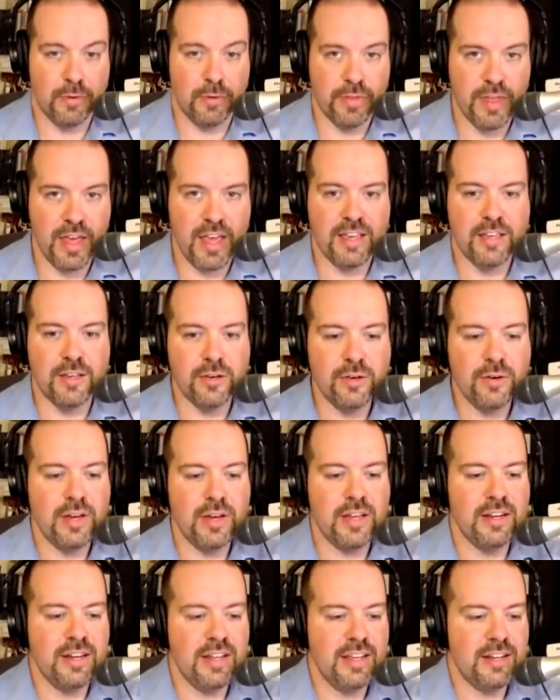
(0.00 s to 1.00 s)
"Well, thank you,"
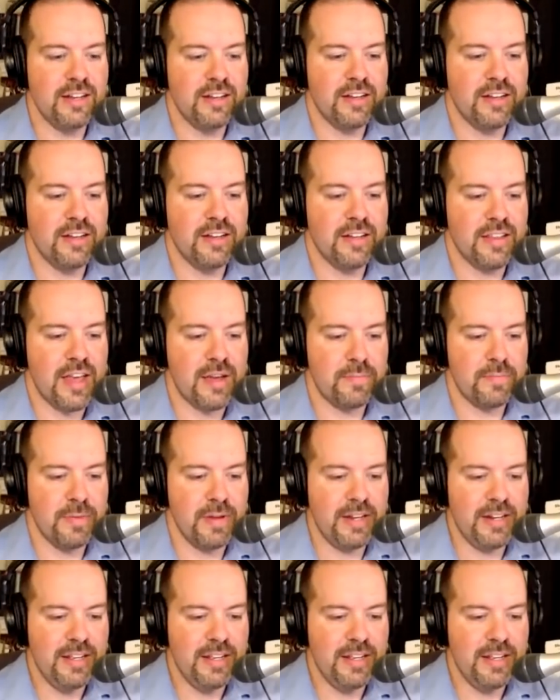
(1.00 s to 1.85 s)
and all that. But